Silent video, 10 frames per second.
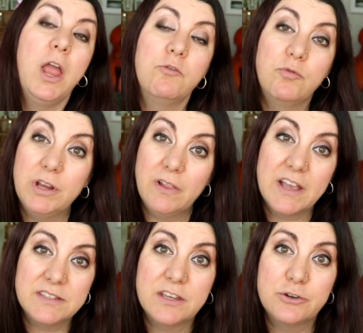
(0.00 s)
and
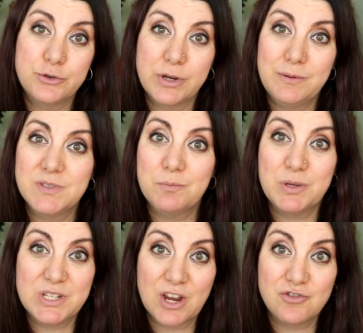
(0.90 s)
realize their dreams and
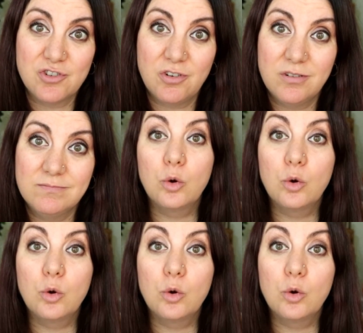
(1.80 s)
potential.